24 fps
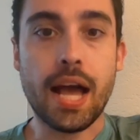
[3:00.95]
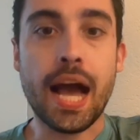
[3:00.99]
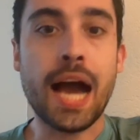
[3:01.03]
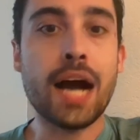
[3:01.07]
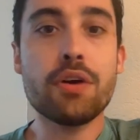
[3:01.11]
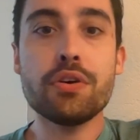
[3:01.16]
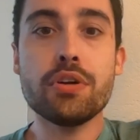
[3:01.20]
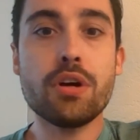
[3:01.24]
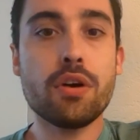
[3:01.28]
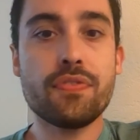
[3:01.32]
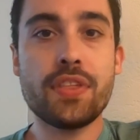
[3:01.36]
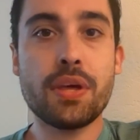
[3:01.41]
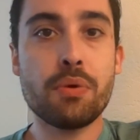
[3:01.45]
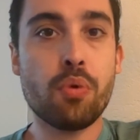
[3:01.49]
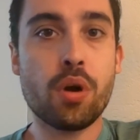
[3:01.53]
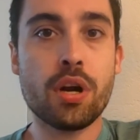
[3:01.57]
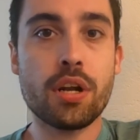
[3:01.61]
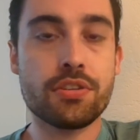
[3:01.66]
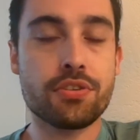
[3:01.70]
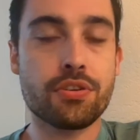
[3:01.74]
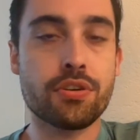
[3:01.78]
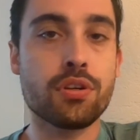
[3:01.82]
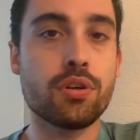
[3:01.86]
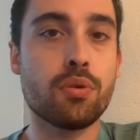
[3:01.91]
I don't know if they
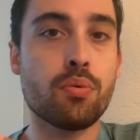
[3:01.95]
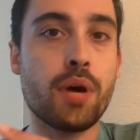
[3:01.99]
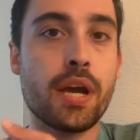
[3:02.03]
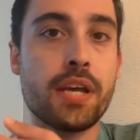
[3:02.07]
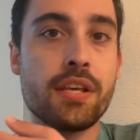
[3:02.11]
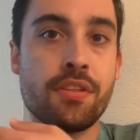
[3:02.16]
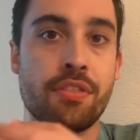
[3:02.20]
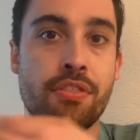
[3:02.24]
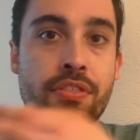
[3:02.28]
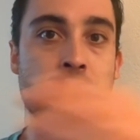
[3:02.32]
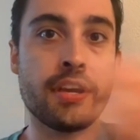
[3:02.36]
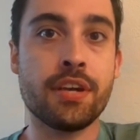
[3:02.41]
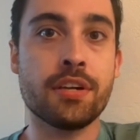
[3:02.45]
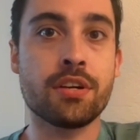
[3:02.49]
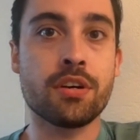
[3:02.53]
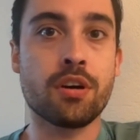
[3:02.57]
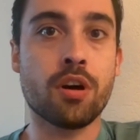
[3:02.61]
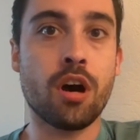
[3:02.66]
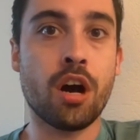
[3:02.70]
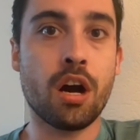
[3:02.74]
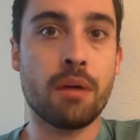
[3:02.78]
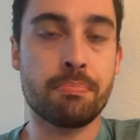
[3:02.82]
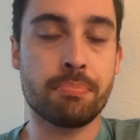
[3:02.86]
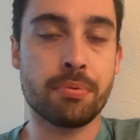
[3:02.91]
want to turn away the theater
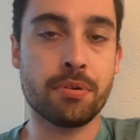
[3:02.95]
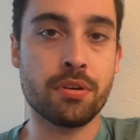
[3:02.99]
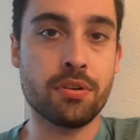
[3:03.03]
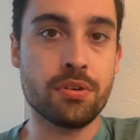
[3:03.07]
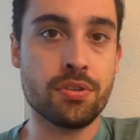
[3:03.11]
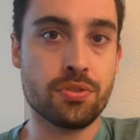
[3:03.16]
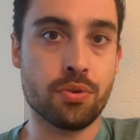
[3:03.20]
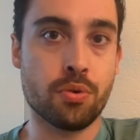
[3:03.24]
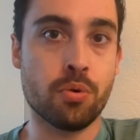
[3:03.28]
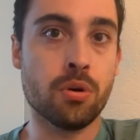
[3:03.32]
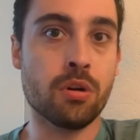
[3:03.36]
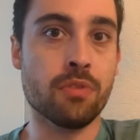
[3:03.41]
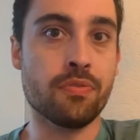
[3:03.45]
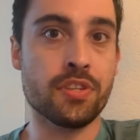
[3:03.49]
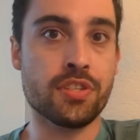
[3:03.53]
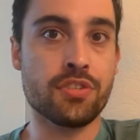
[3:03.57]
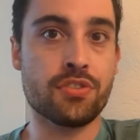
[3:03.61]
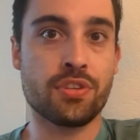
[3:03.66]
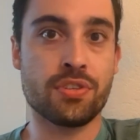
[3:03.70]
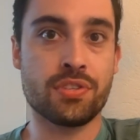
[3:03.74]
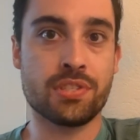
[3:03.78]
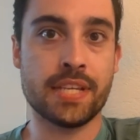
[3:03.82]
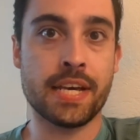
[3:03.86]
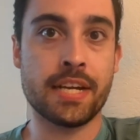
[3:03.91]
hoppers or if it's
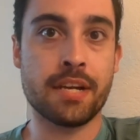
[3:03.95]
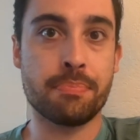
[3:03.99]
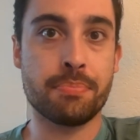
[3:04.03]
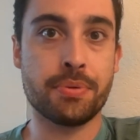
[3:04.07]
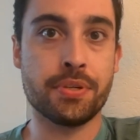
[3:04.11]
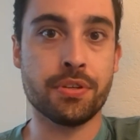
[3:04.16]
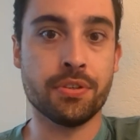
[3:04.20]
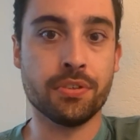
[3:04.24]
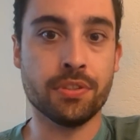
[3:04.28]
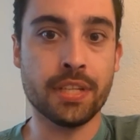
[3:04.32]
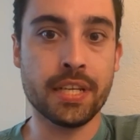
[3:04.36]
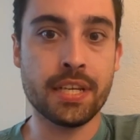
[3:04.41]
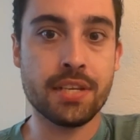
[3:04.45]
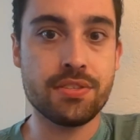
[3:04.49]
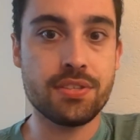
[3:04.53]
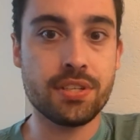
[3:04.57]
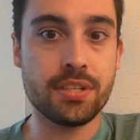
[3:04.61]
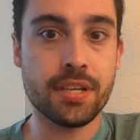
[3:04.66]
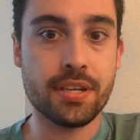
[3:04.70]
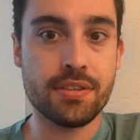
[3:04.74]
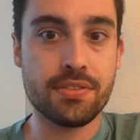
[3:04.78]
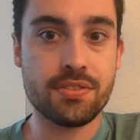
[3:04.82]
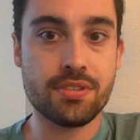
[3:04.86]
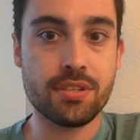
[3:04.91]
just out of pure
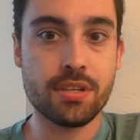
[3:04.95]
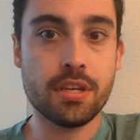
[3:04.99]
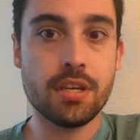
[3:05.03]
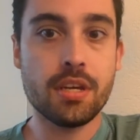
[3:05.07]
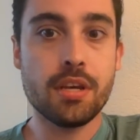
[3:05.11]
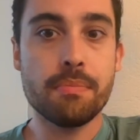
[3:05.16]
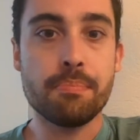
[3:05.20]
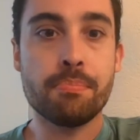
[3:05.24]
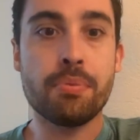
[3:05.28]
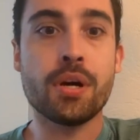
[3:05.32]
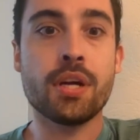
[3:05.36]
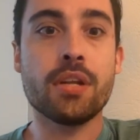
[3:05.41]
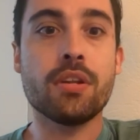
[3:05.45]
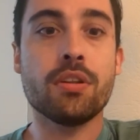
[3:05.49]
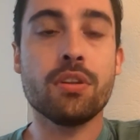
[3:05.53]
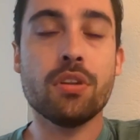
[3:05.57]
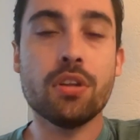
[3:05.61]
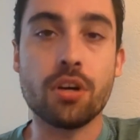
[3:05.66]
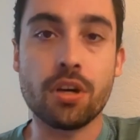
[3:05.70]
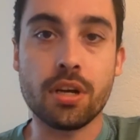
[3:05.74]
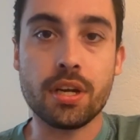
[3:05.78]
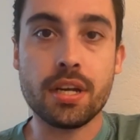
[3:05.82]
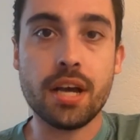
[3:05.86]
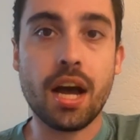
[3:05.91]
laziness, but
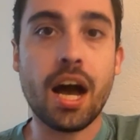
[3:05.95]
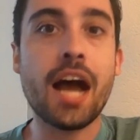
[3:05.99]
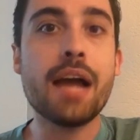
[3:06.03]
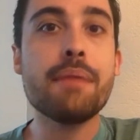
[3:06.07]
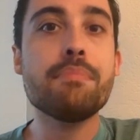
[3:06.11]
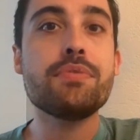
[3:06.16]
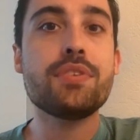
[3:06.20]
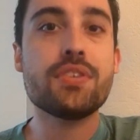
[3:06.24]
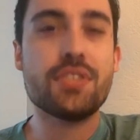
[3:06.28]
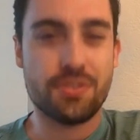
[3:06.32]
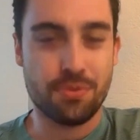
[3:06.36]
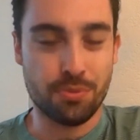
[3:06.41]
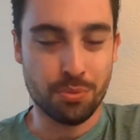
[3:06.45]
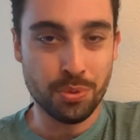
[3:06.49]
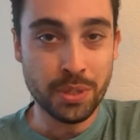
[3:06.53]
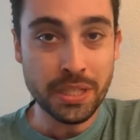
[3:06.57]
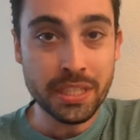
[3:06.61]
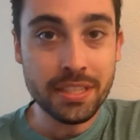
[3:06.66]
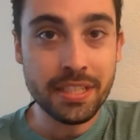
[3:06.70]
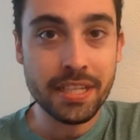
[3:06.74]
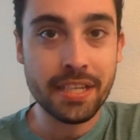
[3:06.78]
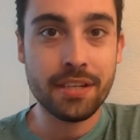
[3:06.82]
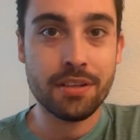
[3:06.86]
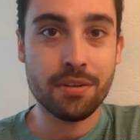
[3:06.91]
look, I'm just
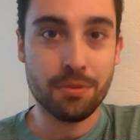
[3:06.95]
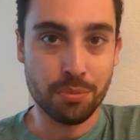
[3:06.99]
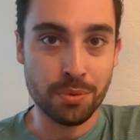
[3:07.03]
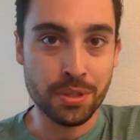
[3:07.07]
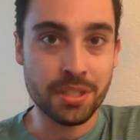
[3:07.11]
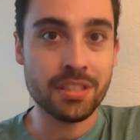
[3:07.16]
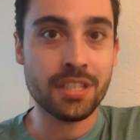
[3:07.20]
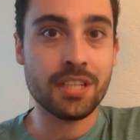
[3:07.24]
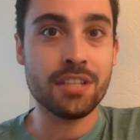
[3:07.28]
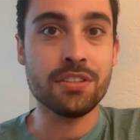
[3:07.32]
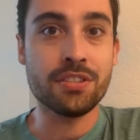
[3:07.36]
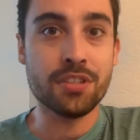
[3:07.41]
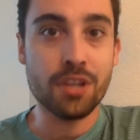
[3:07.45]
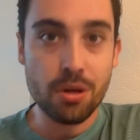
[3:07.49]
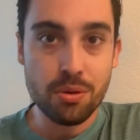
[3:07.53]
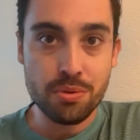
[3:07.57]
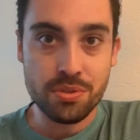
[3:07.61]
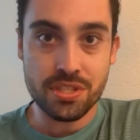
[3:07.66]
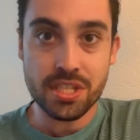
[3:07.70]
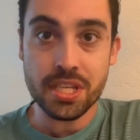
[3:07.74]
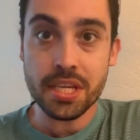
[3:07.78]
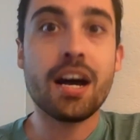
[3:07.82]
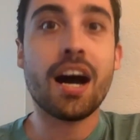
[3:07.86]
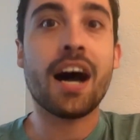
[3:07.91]
really
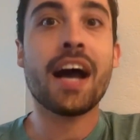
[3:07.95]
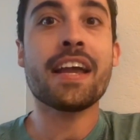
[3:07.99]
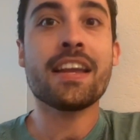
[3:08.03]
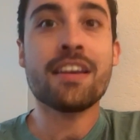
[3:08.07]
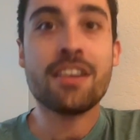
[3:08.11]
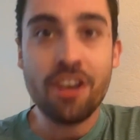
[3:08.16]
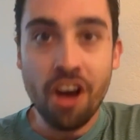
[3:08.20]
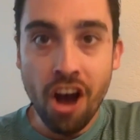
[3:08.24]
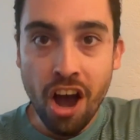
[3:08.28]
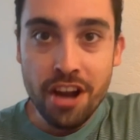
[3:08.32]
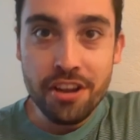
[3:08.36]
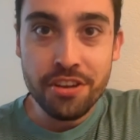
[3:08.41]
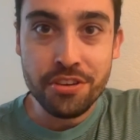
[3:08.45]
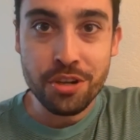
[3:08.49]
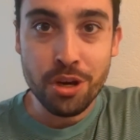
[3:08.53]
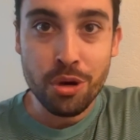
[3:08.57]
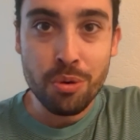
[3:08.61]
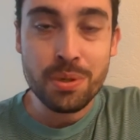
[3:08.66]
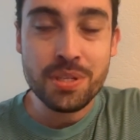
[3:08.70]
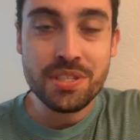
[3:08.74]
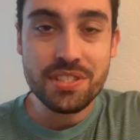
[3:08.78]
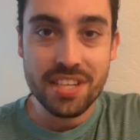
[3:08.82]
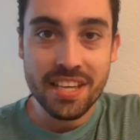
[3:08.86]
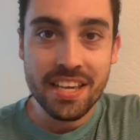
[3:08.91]
nosy. I gotta know
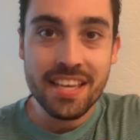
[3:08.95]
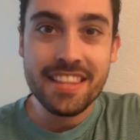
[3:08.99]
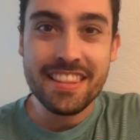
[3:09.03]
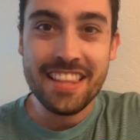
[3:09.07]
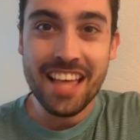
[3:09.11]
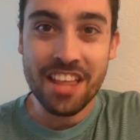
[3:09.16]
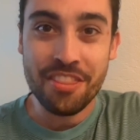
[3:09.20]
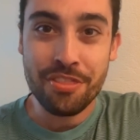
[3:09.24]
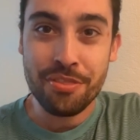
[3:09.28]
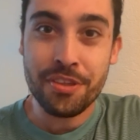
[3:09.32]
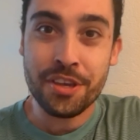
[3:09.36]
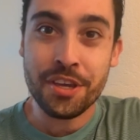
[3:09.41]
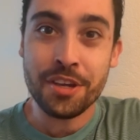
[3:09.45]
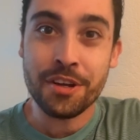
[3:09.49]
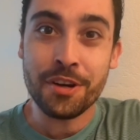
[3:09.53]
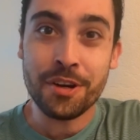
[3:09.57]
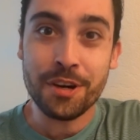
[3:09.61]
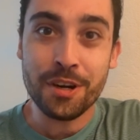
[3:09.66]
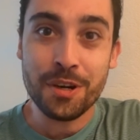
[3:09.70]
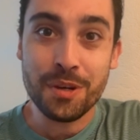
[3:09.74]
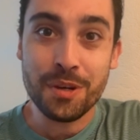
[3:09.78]
what's in that theater.